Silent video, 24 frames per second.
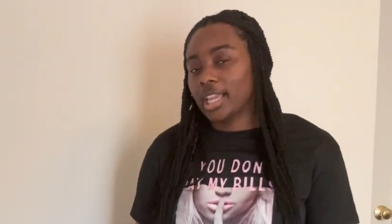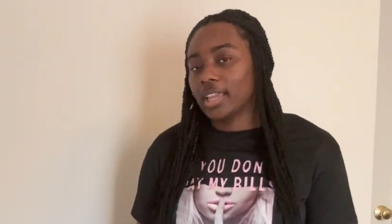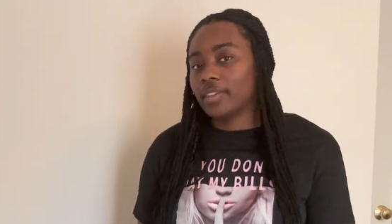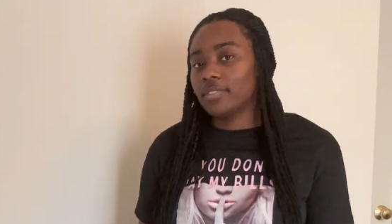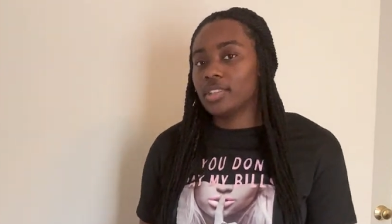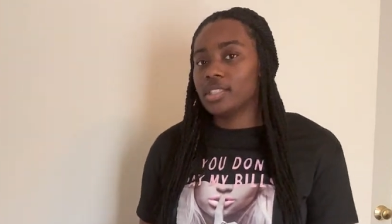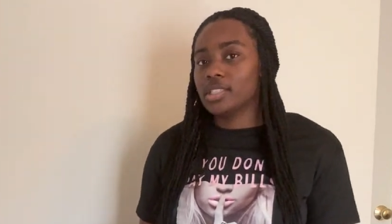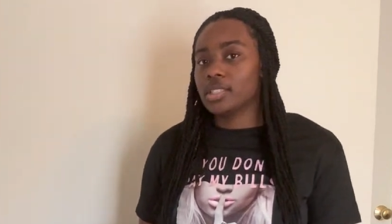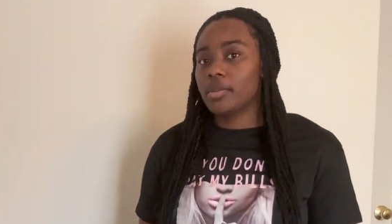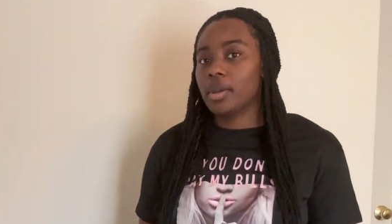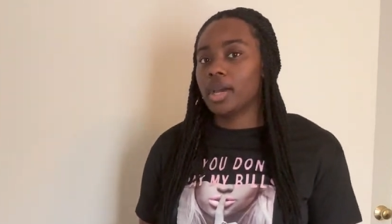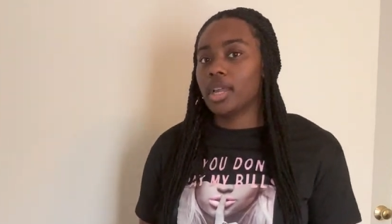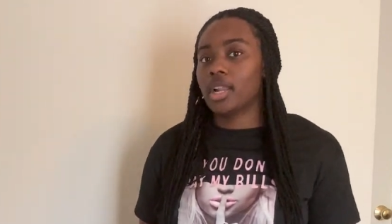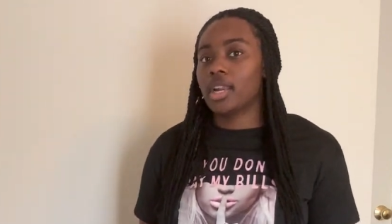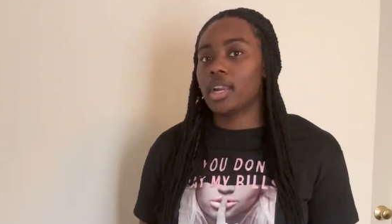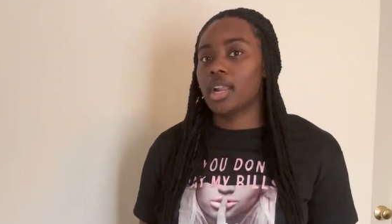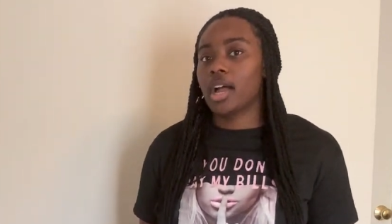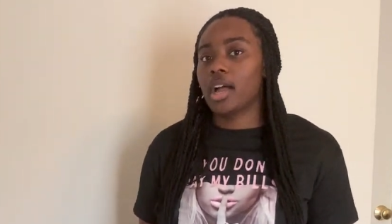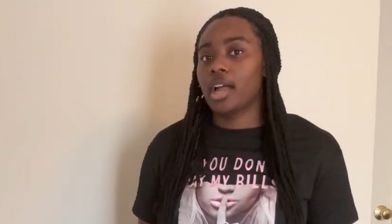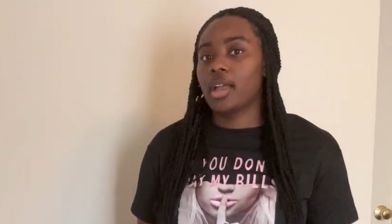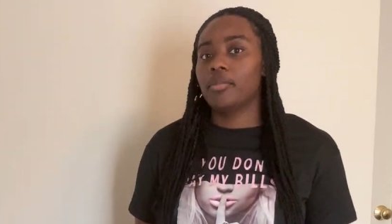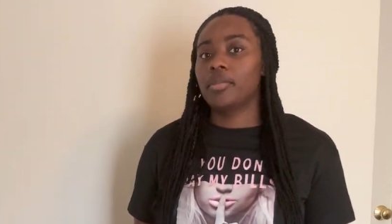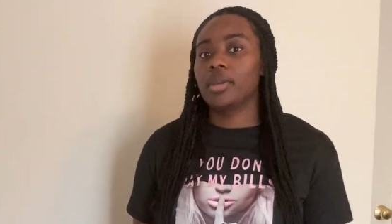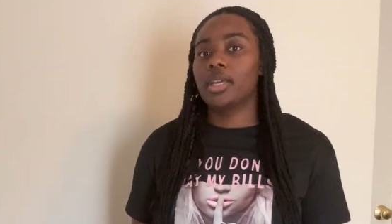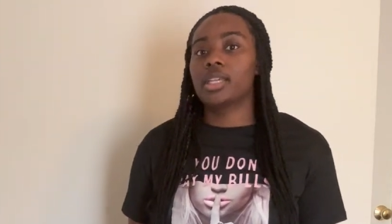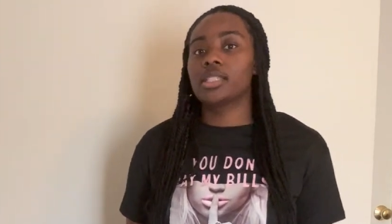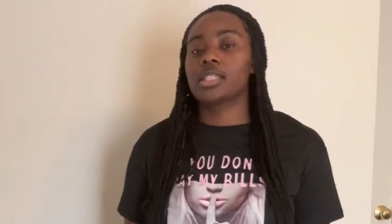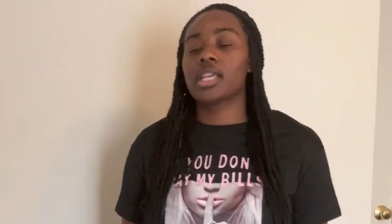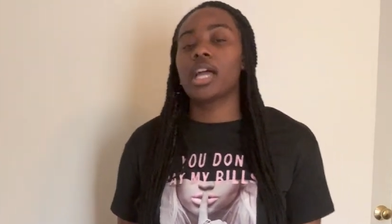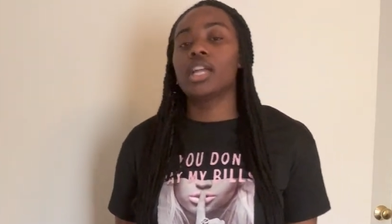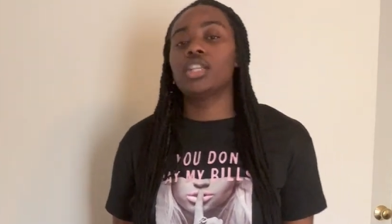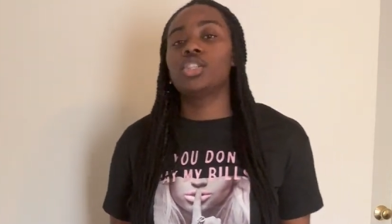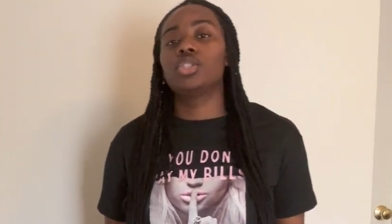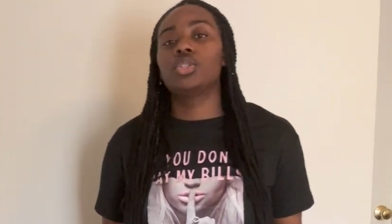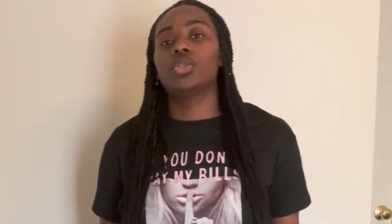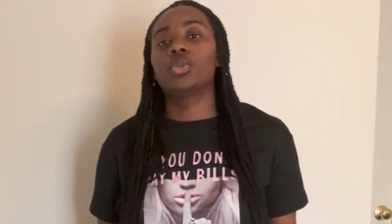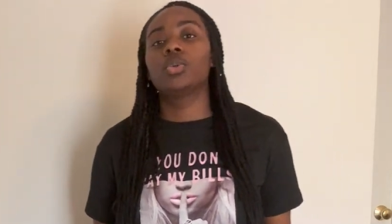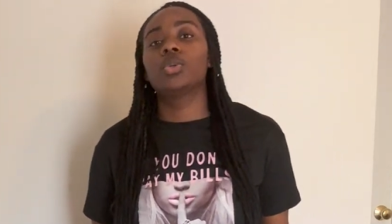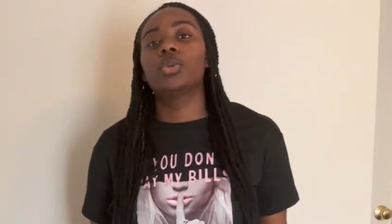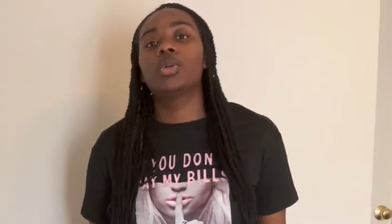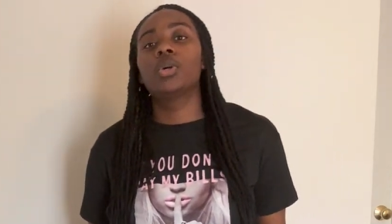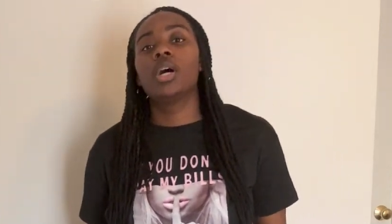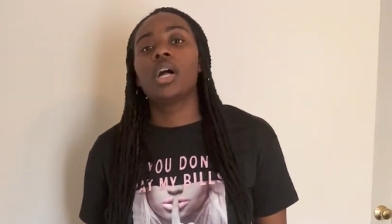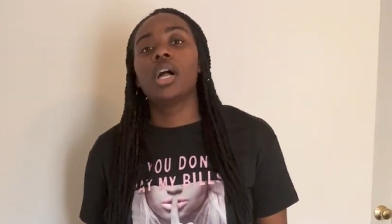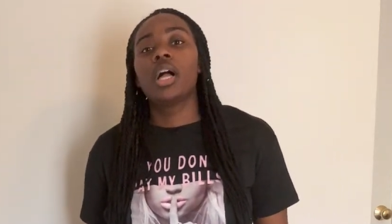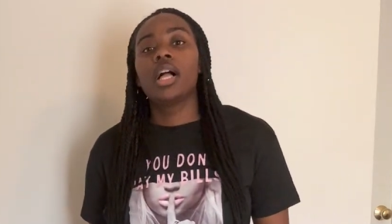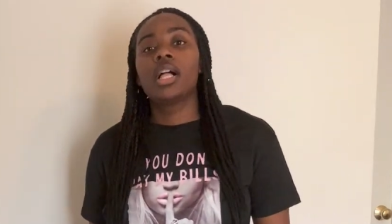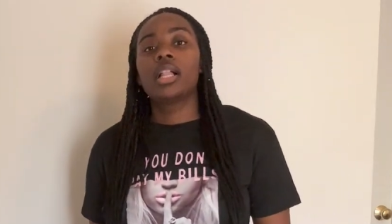give this about a 9 because I do
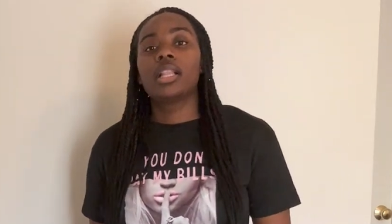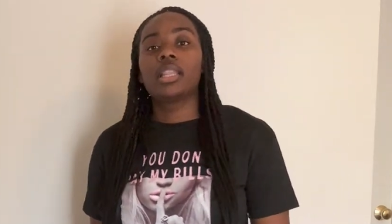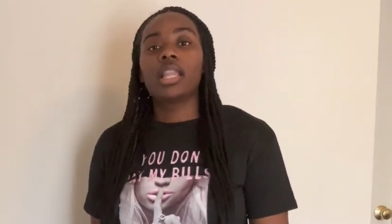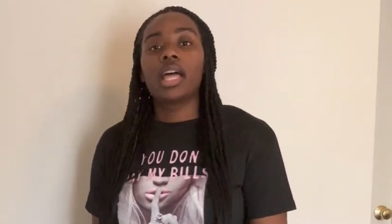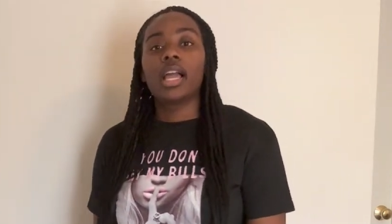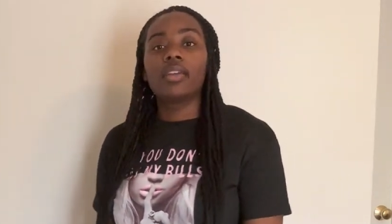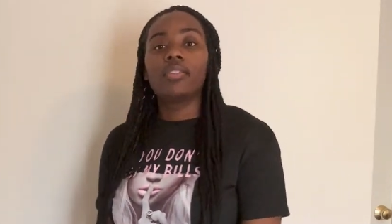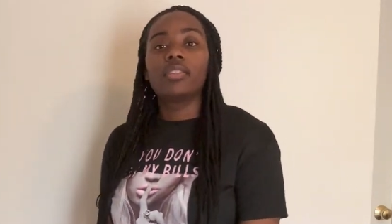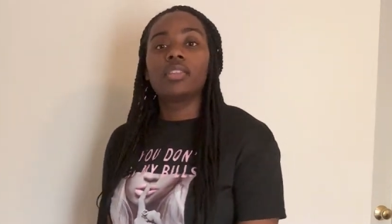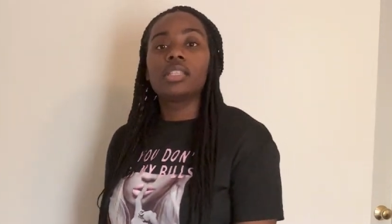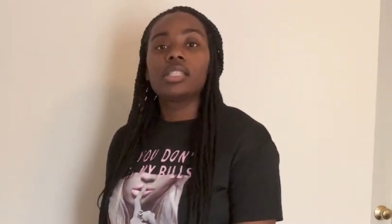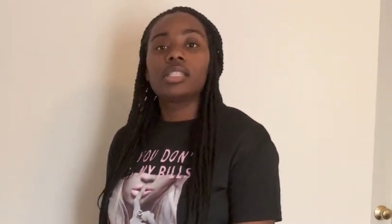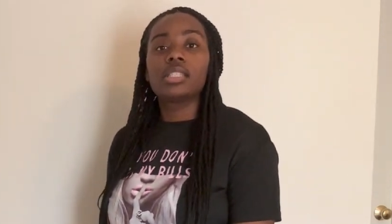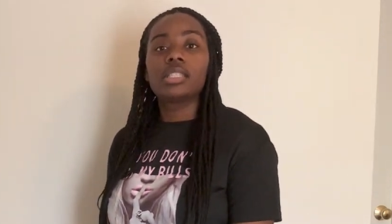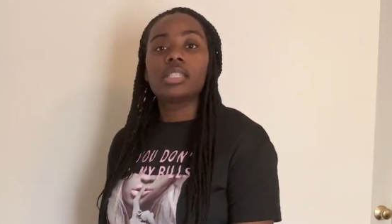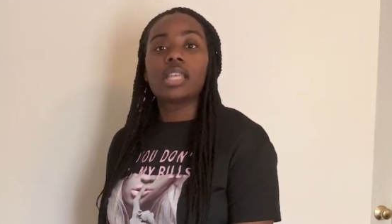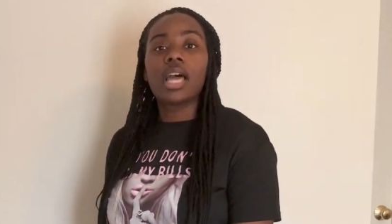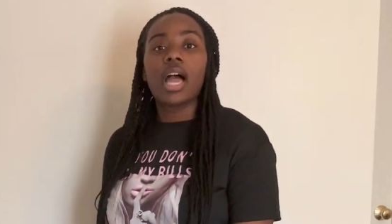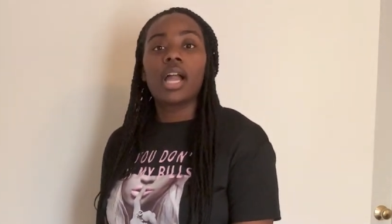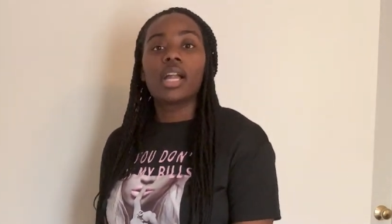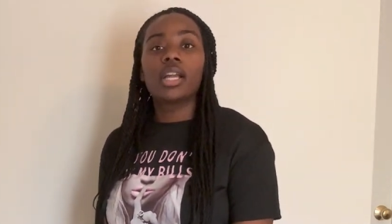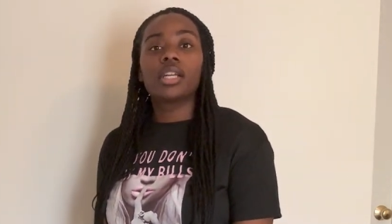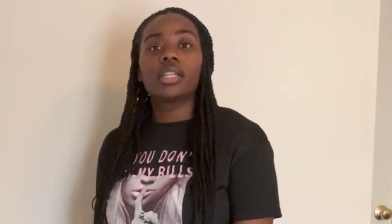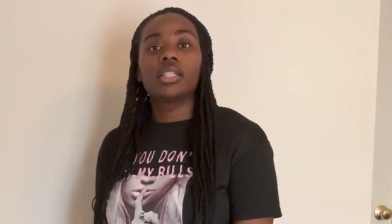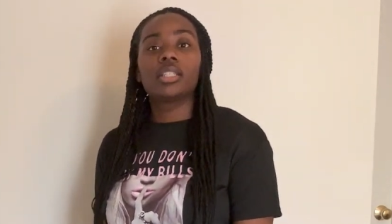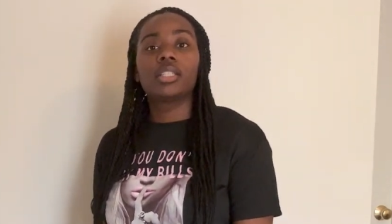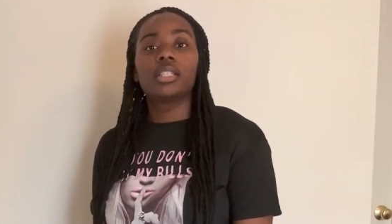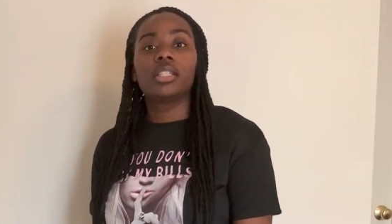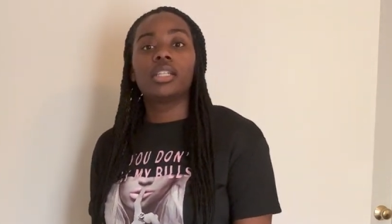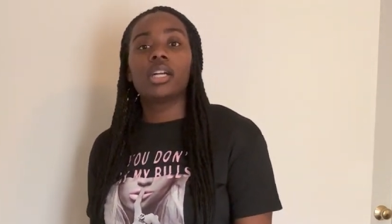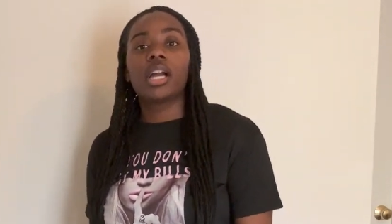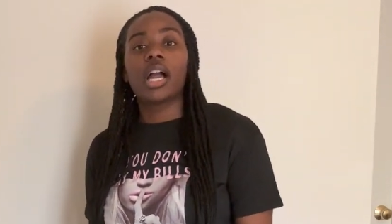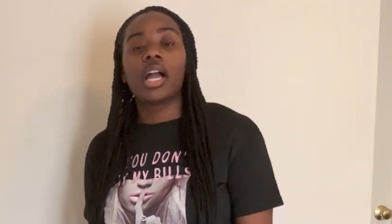like this staggered look.